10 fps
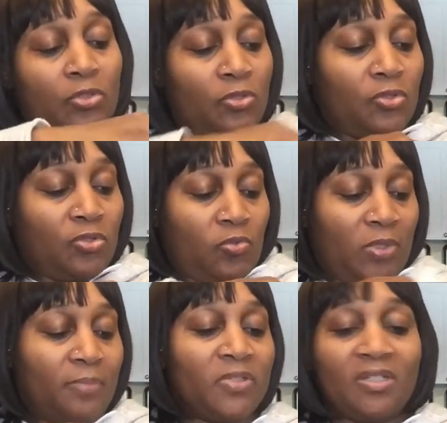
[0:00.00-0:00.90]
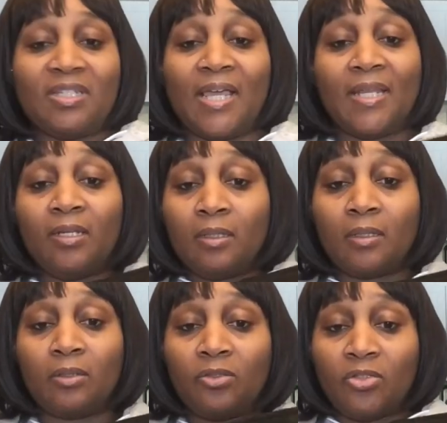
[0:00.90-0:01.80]
So when I'm done
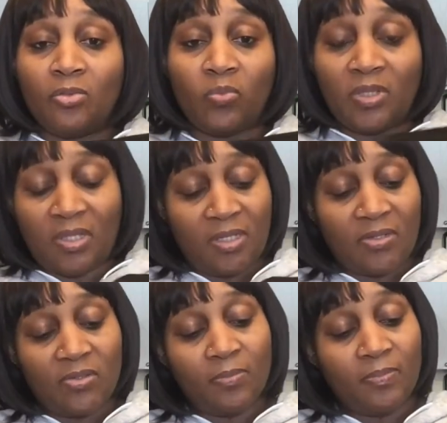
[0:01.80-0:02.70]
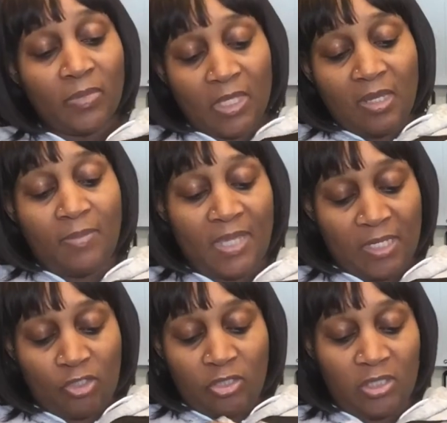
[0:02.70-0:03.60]
with this, I'm
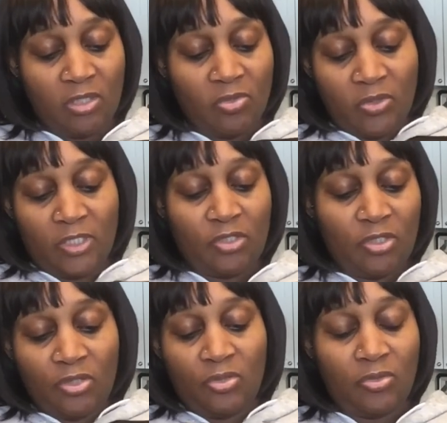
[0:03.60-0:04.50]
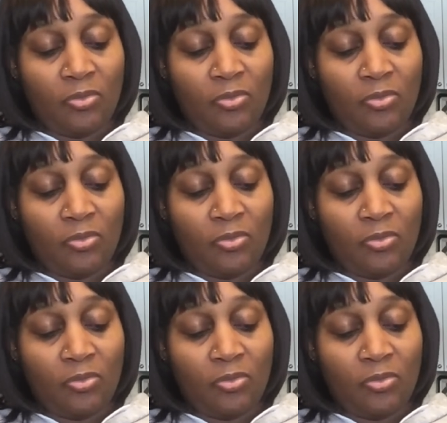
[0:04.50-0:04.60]
actually going to